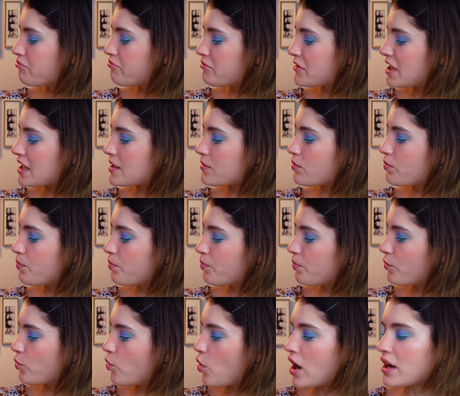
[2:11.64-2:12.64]
this
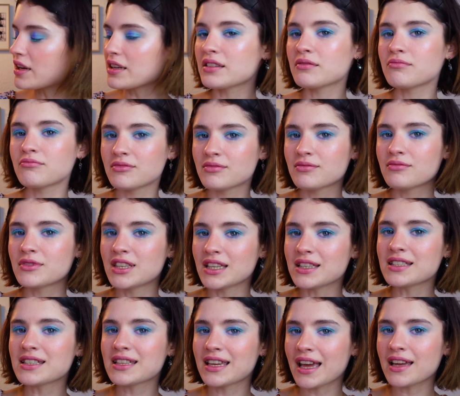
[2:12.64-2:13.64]
one
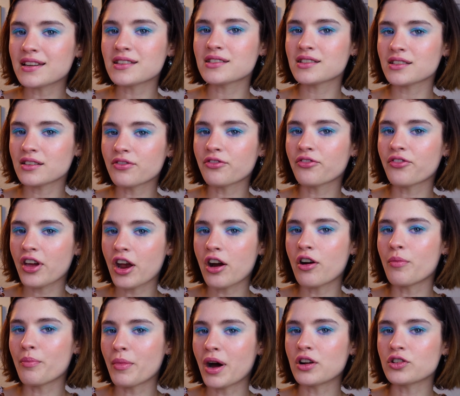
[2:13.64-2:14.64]
did get a fair
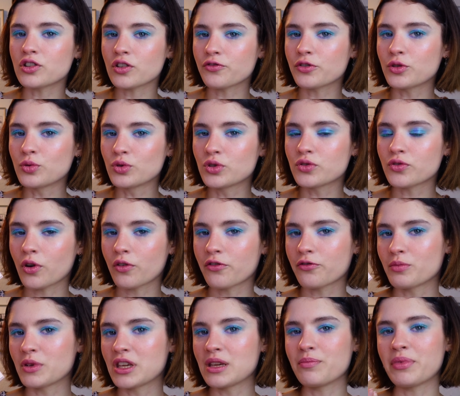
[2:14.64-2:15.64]
amount of use of
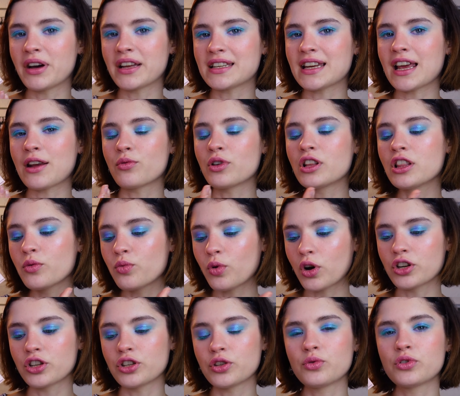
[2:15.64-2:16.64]
me, but I really
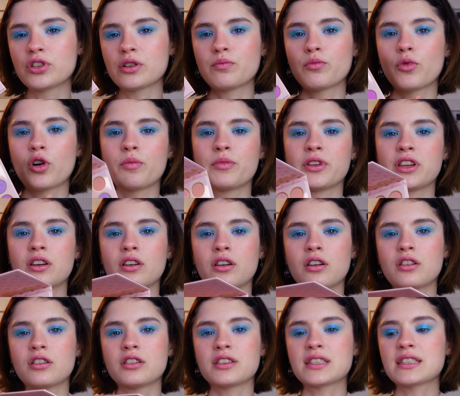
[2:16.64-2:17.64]
want to use it more
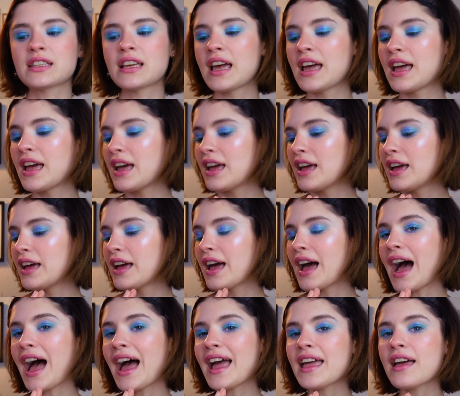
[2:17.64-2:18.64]
because
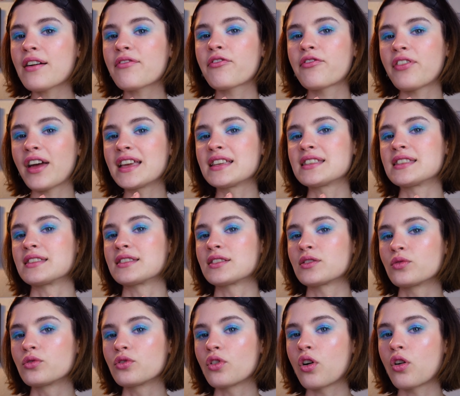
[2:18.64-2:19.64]
I have phases,
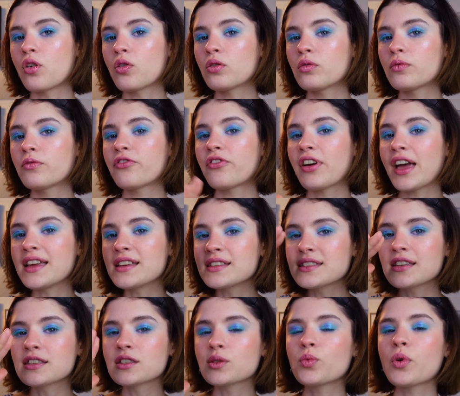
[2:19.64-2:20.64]
you know?
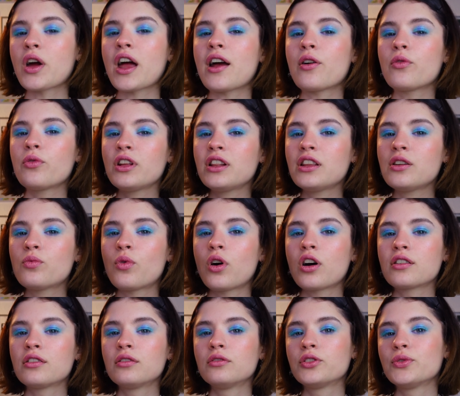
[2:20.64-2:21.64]
Phases where I really
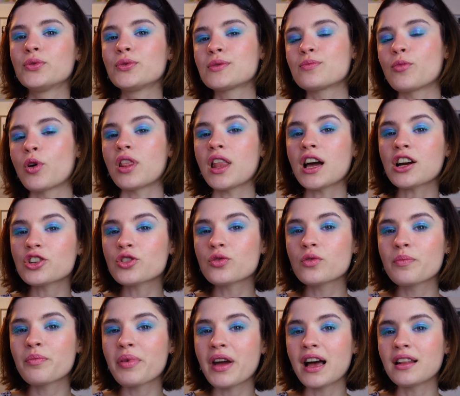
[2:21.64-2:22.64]
want to use more luxury
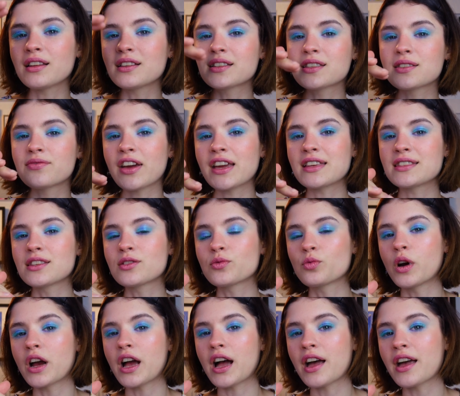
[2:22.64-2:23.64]
palettes, phases
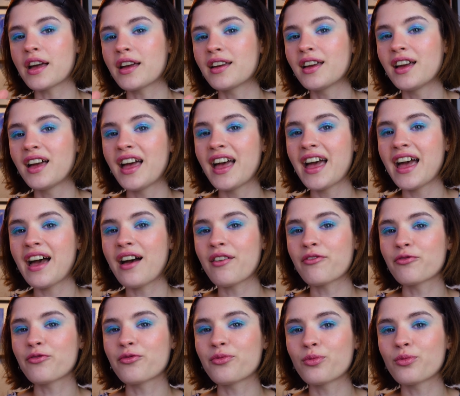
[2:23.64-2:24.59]
where I have,